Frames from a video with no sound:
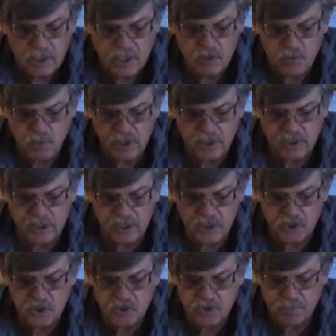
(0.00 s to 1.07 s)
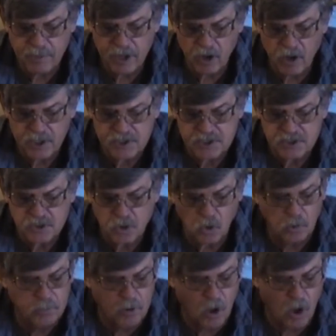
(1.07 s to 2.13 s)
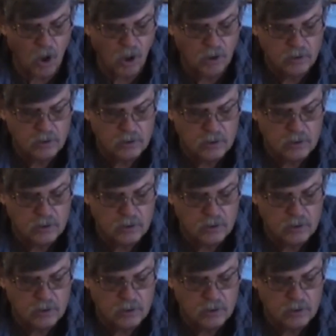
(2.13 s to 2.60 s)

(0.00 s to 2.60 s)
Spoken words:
he went and entered the barracks and told Paul.